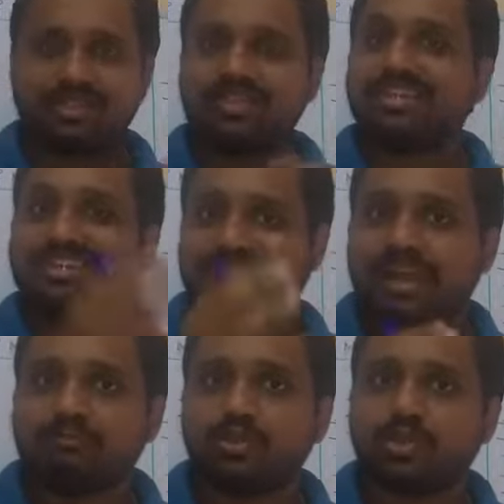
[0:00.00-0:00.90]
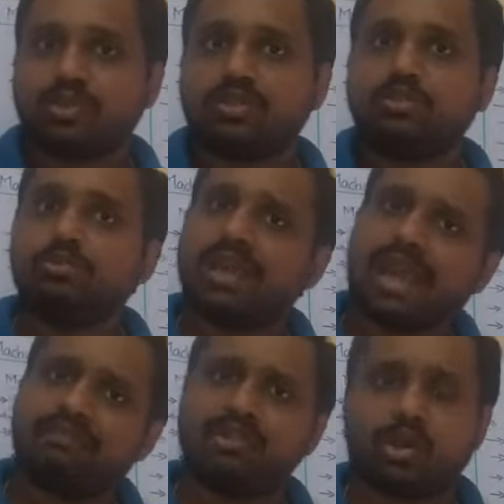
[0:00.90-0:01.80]
in that book you will be
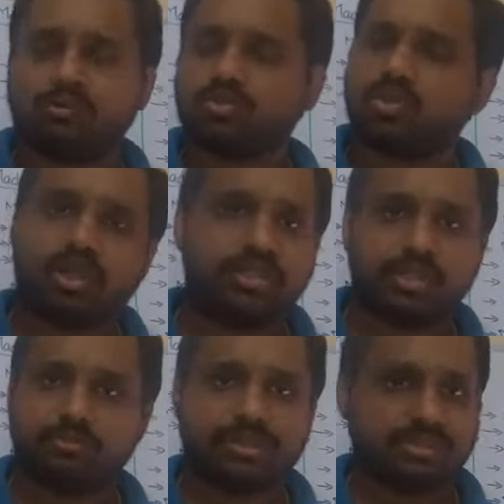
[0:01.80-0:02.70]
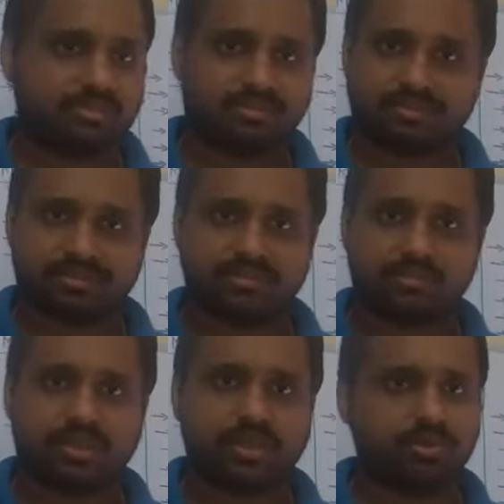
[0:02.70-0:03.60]
having almost all the equations.
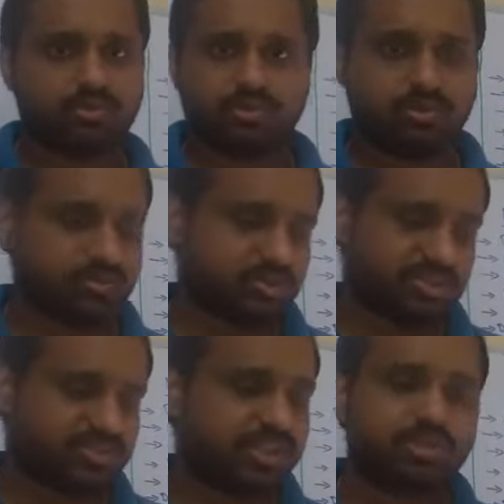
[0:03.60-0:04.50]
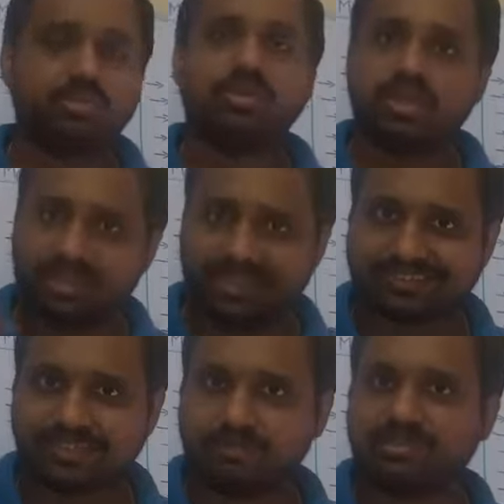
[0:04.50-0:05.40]
Okay, you just need to, in the
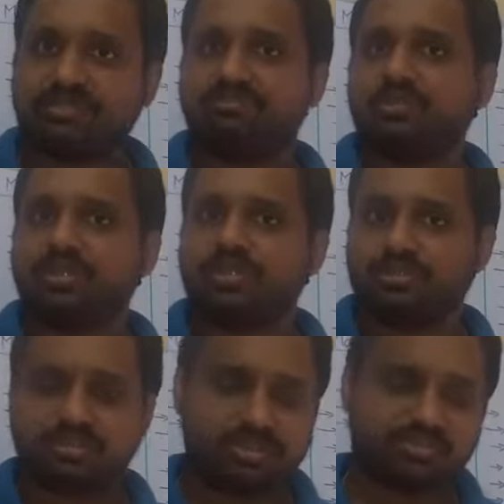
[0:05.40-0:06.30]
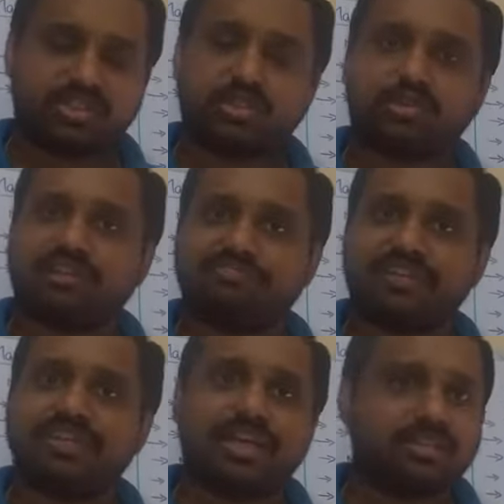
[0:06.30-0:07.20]
exam itself you just need to refer
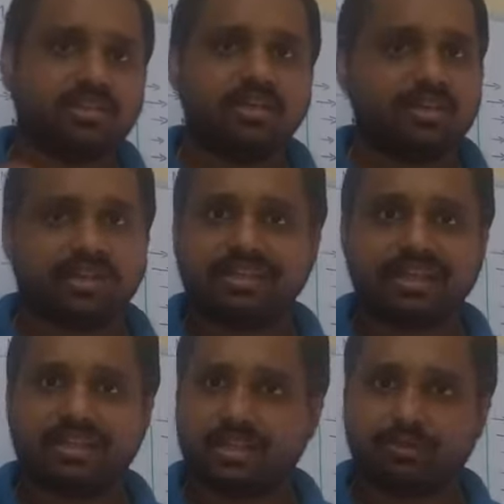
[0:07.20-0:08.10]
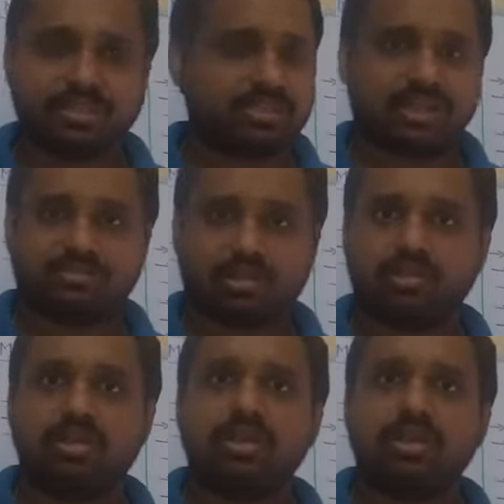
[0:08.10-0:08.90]
it and write that equation, that's all.